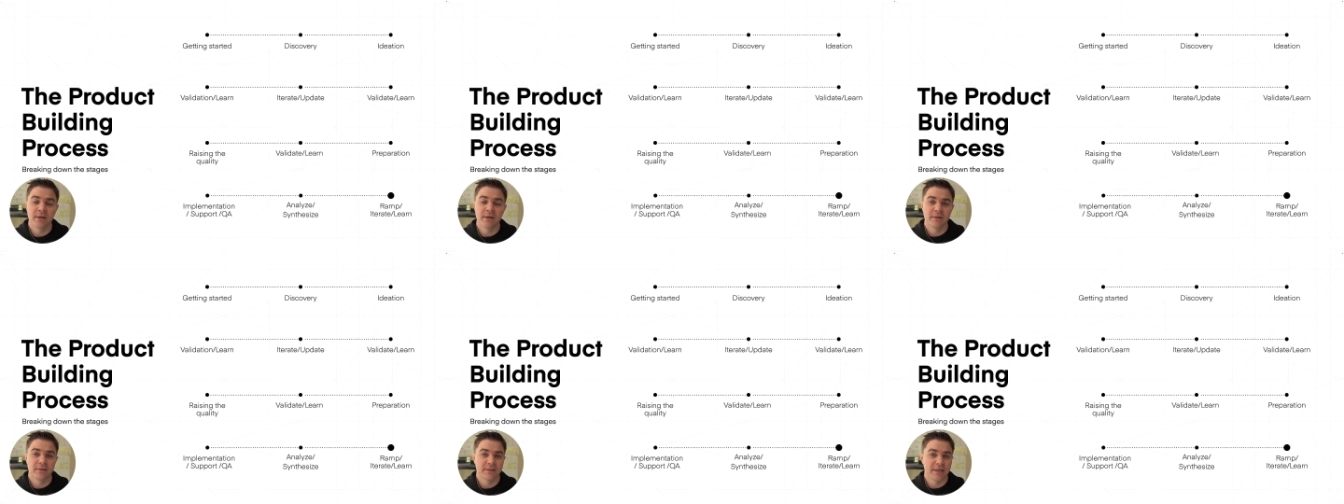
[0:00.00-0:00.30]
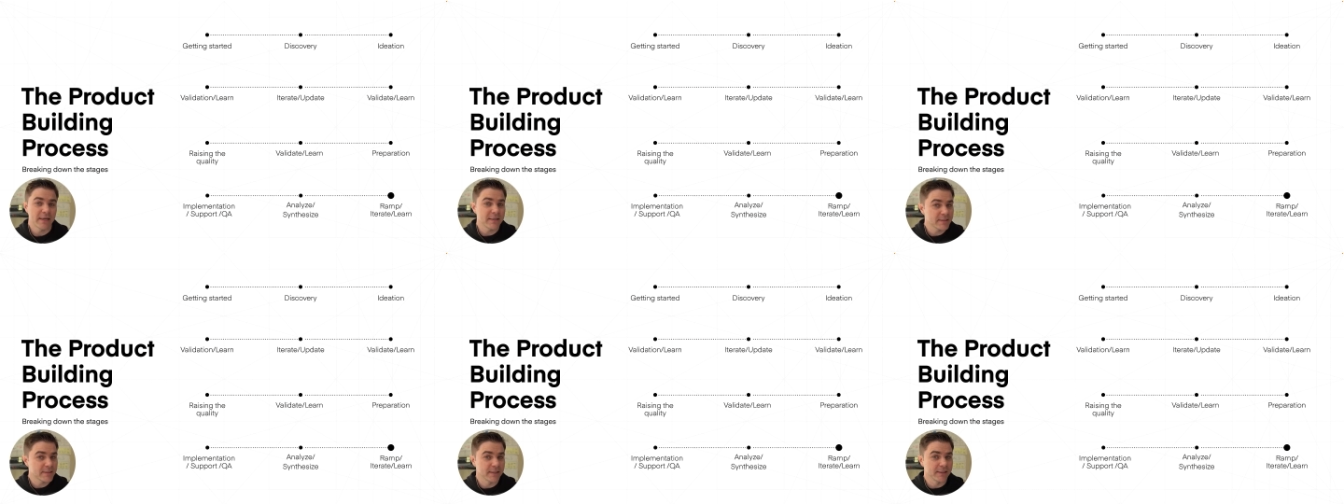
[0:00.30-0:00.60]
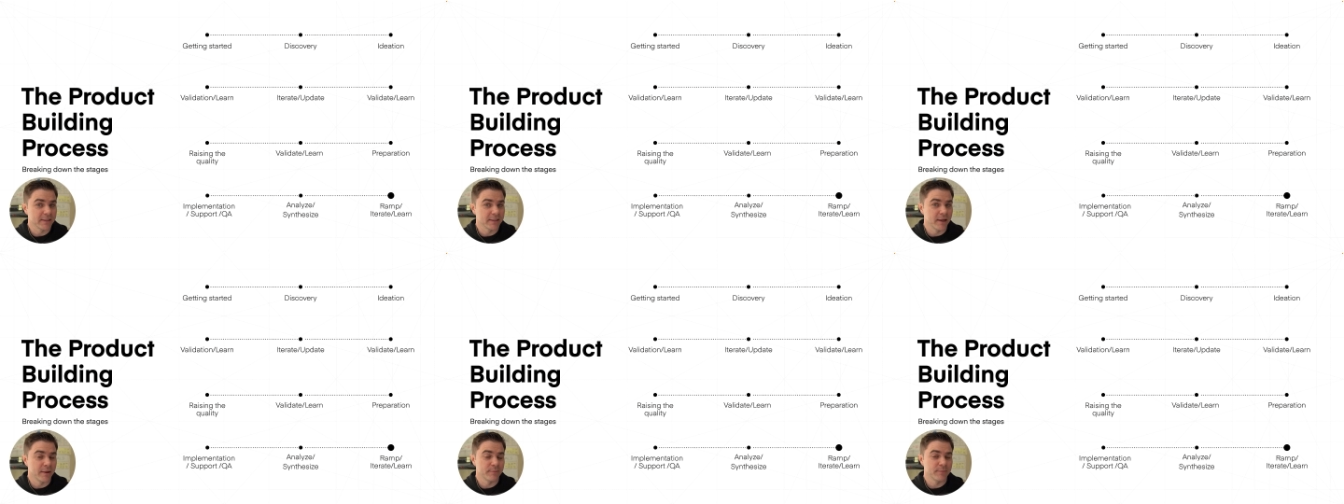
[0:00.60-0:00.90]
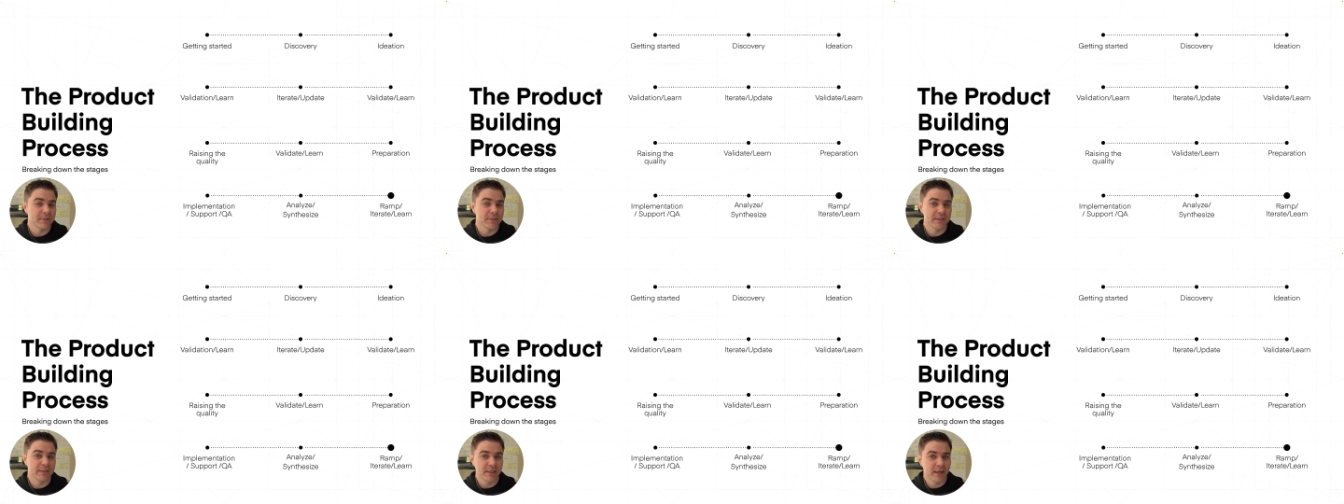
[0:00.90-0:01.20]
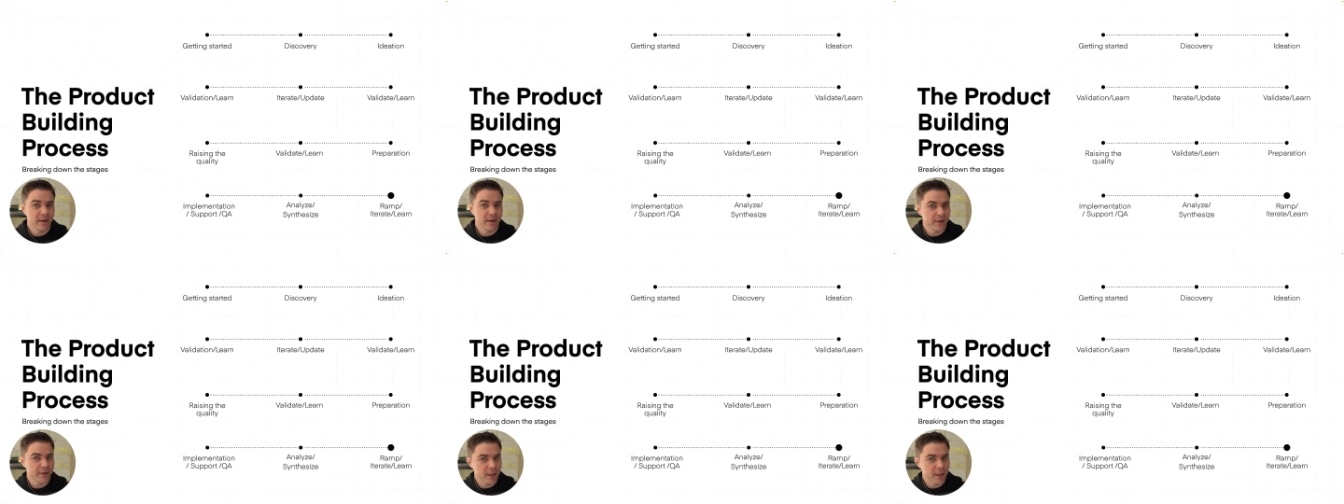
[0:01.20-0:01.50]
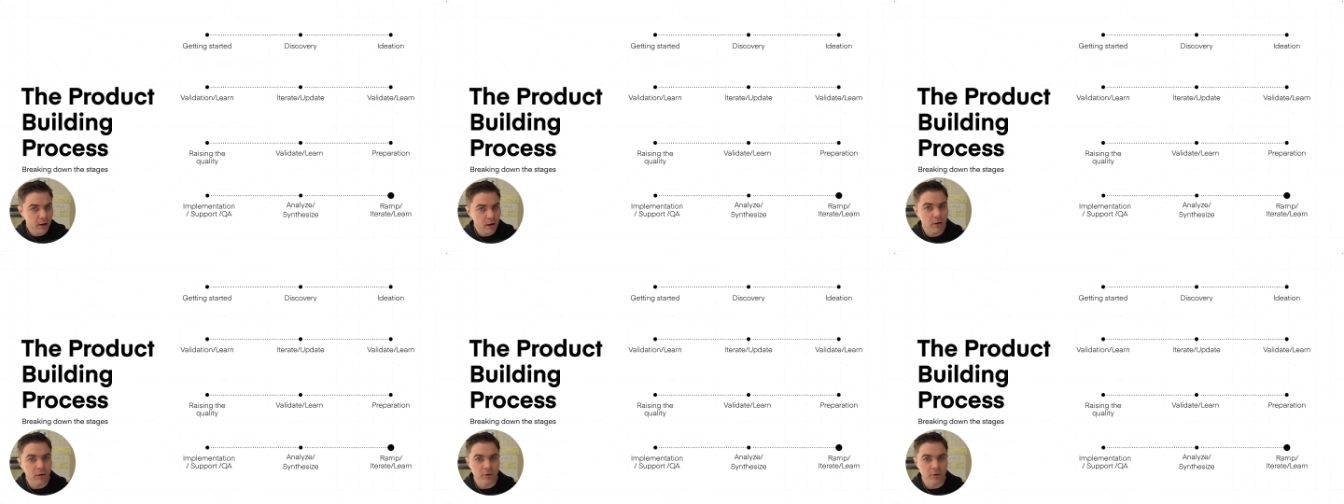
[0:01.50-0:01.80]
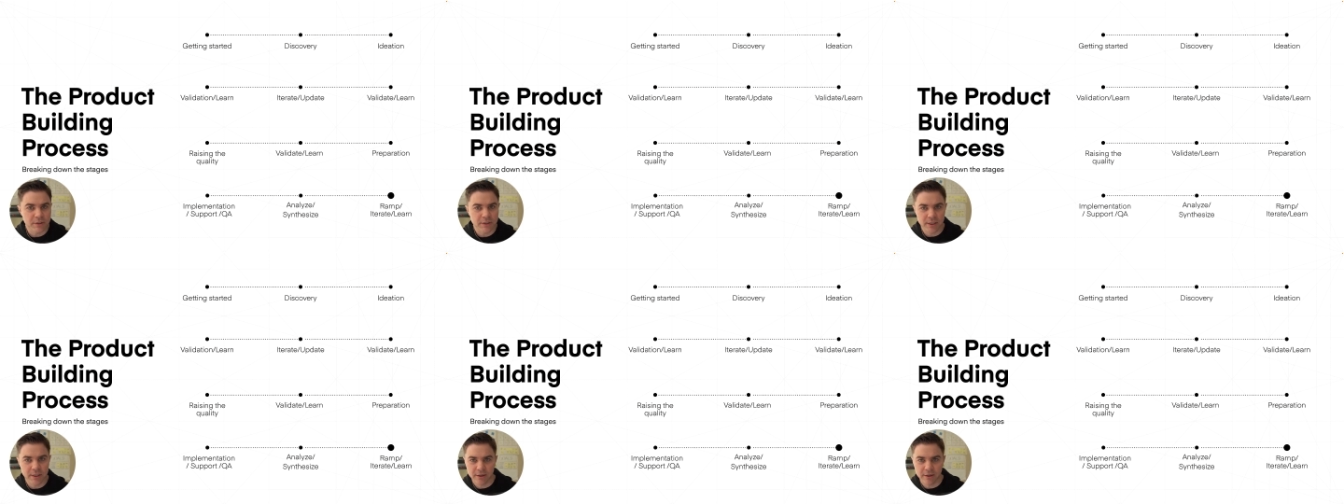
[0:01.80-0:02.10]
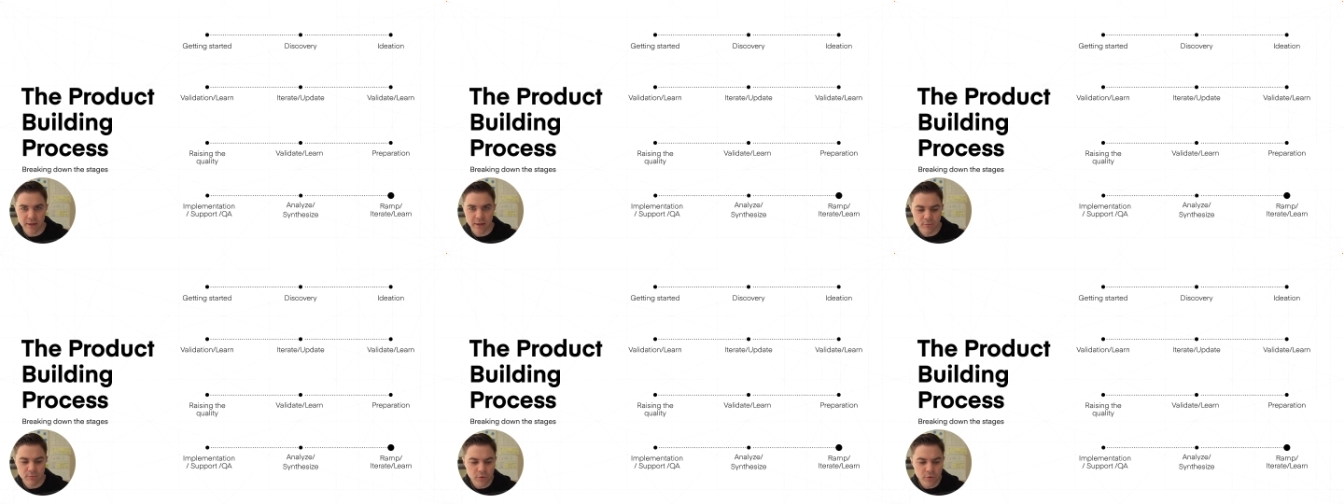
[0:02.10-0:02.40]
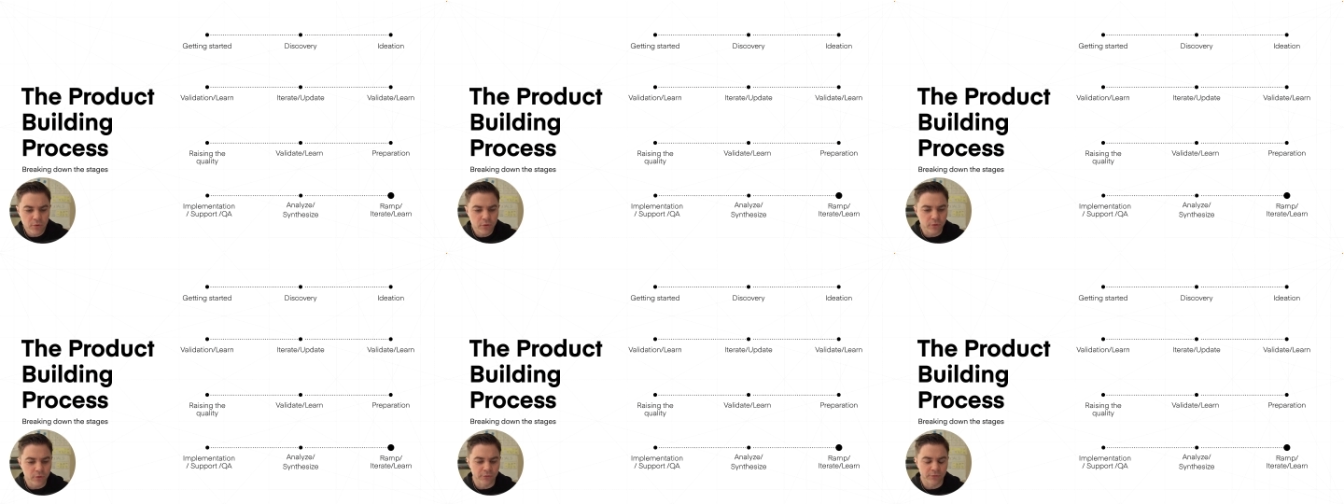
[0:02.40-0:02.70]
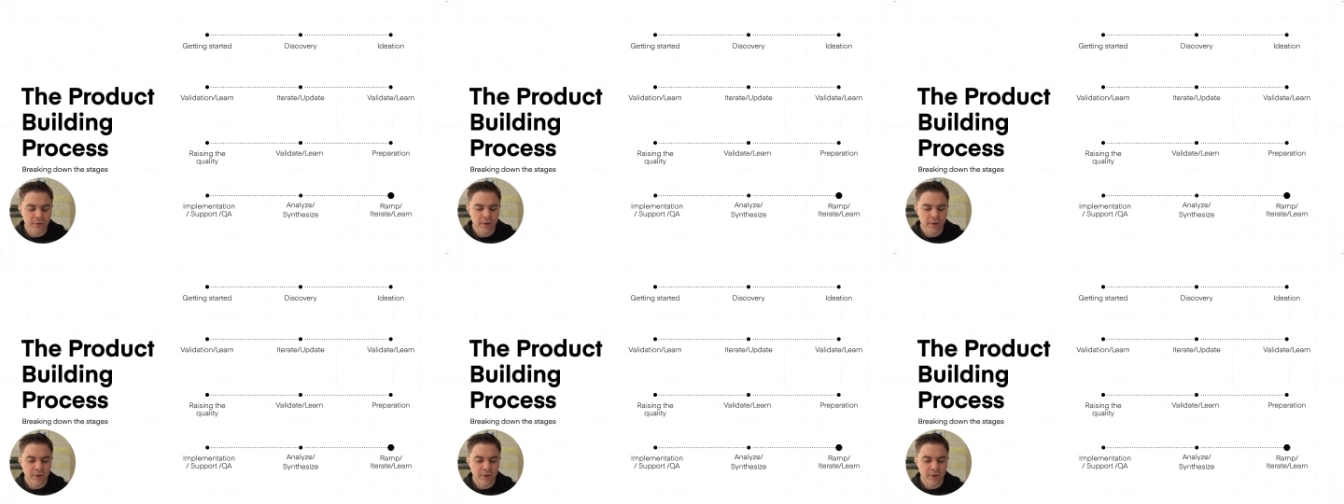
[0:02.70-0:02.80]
testing them, seeing how they go, seeing how they move.